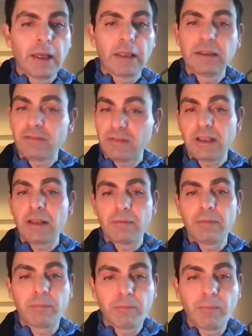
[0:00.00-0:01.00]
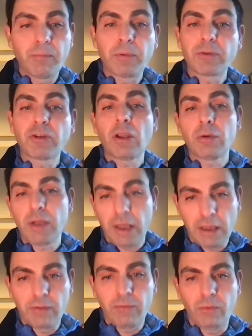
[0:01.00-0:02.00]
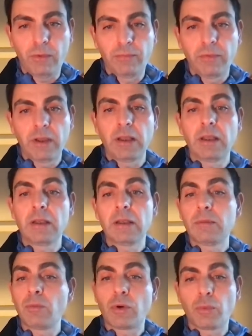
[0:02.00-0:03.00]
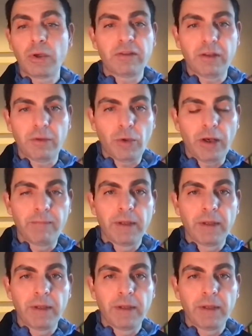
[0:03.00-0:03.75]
And this is, again, particularly helpful in more ways than one.